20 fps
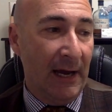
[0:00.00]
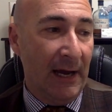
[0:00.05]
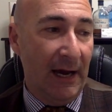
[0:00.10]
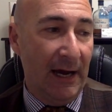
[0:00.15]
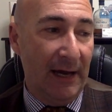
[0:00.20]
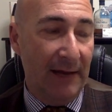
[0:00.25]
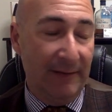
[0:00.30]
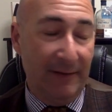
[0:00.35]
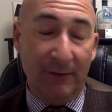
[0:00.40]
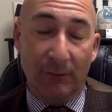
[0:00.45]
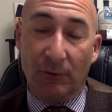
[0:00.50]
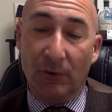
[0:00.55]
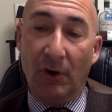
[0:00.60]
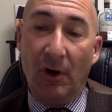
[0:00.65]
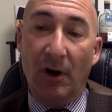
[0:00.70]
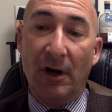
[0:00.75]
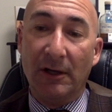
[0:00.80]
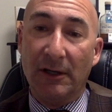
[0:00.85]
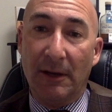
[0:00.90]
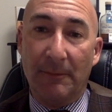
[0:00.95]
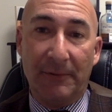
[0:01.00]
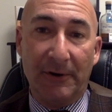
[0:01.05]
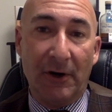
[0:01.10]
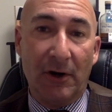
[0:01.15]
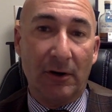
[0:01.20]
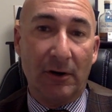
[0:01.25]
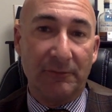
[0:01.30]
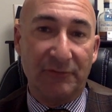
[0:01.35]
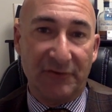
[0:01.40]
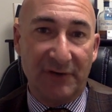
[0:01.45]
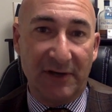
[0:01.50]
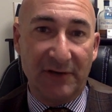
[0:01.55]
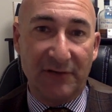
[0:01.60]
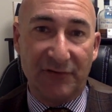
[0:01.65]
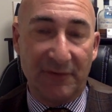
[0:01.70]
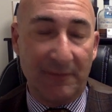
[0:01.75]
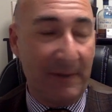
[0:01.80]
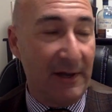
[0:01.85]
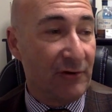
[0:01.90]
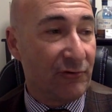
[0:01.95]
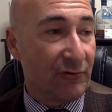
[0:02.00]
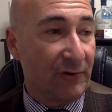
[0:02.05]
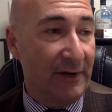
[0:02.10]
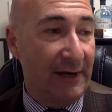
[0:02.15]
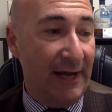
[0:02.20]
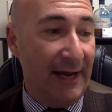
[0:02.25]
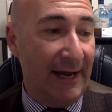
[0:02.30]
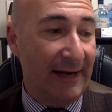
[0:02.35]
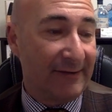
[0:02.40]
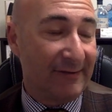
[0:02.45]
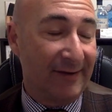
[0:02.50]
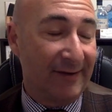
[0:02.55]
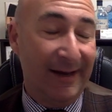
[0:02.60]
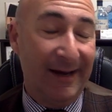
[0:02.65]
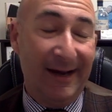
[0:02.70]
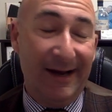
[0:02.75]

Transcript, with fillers: Uh, they were all up in arms against the Patriot Act.